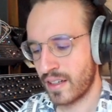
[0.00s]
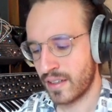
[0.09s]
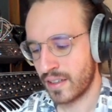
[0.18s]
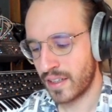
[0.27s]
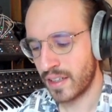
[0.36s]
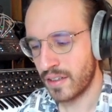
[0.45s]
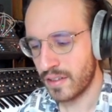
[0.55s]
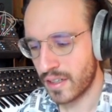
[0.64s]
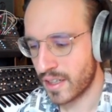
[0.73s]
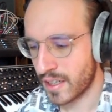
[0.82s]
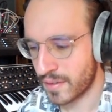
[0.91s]
Here
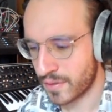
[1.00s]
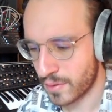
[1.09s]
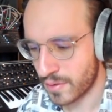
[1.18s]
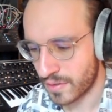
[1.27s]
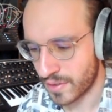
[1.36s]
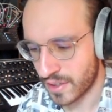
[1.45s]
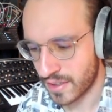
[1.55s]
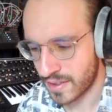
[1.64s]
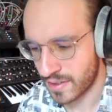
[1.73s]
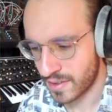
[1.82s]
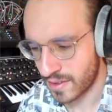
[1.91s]
I have two different
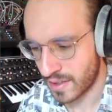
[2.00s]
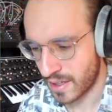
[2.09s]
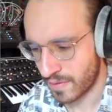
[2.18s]
instances.